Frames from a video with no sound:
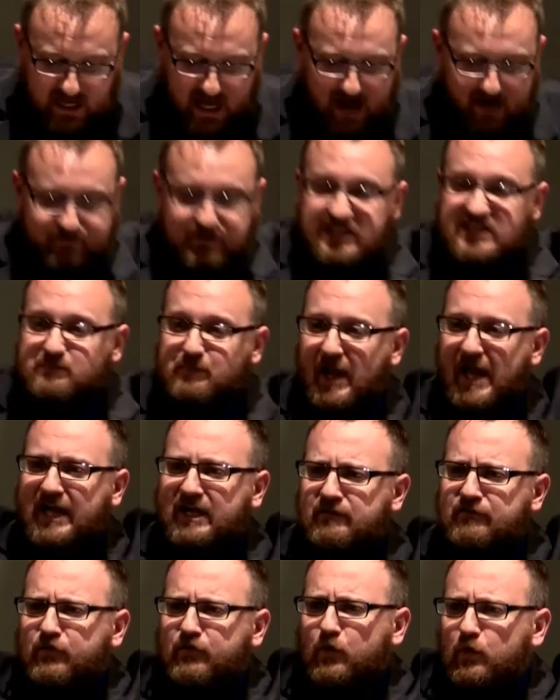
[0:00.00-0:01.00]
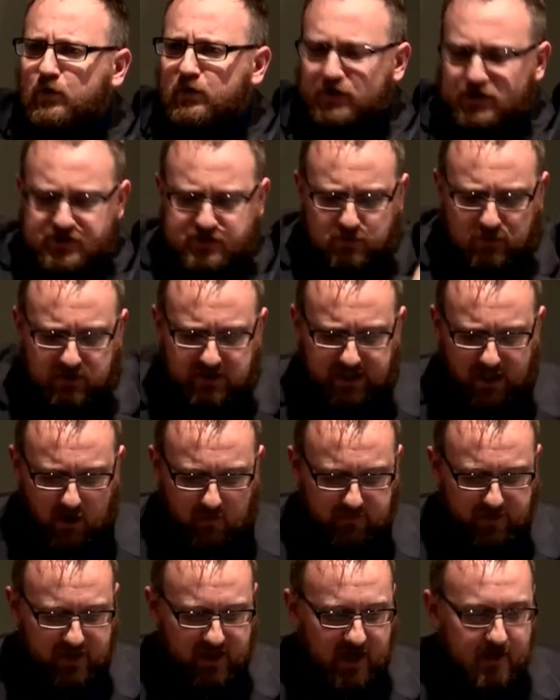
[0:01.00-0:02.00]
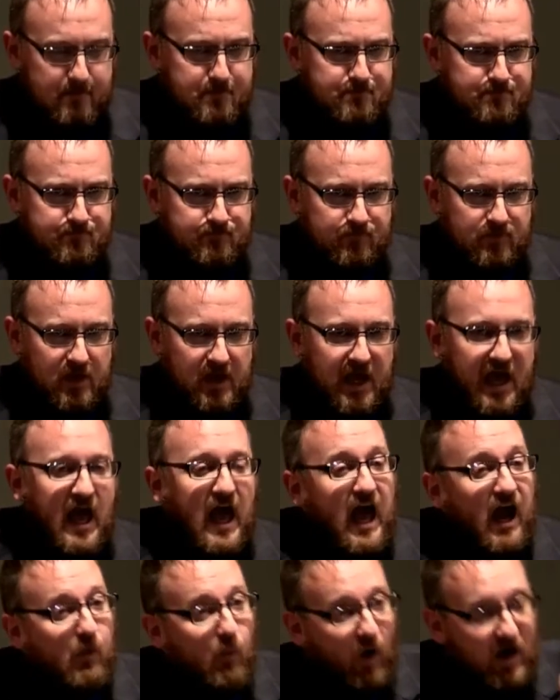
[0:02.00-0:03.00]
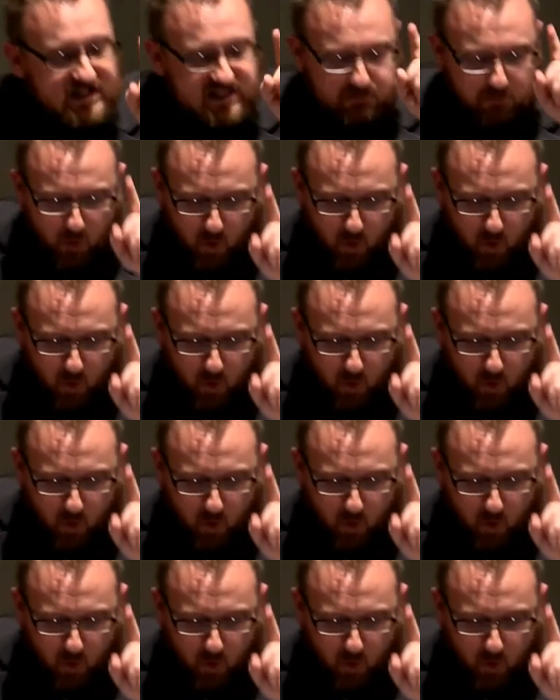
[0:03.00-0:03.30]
to have these pagan foreigners ruling over them. And what's